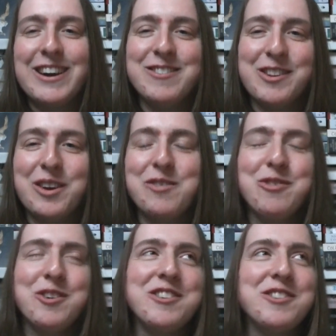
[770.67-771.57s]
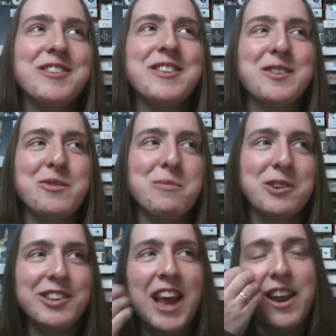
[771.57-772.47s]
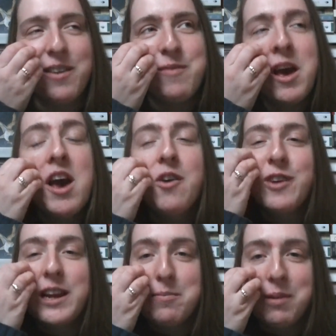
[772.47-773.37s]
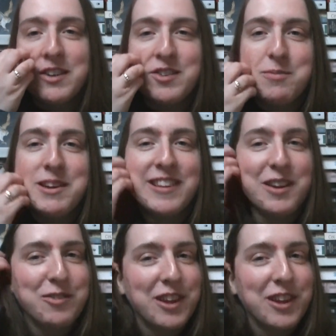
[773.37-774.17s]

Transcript: I was looking forward to it so much, and I'm really impressed with myself.